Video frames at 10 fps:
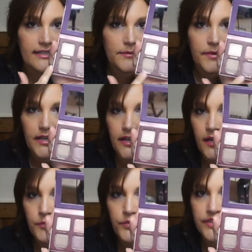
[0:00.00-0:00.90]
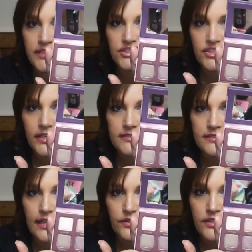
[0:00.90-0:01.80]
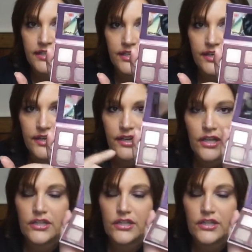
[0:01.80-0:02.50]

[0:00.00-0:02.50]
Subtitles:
deepen it up with these shades down here.